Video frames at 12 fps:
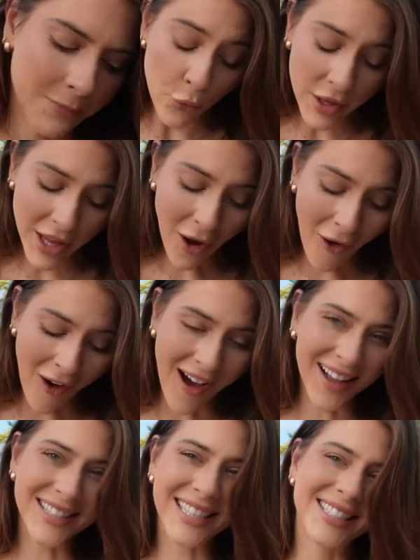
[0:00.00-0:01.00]
really
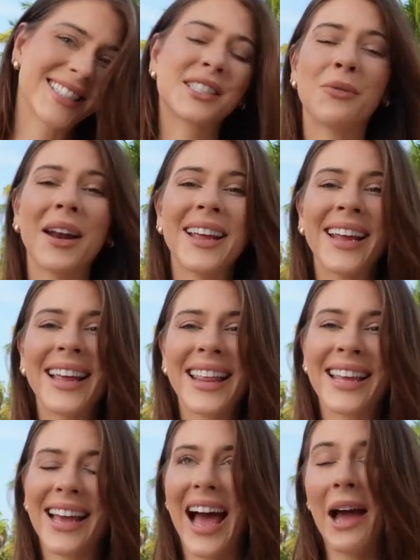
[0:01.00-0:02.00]
hot and sweaty,
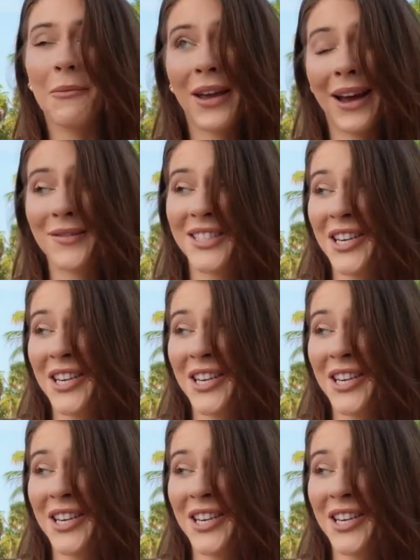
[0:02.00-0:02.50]
like I'm kind of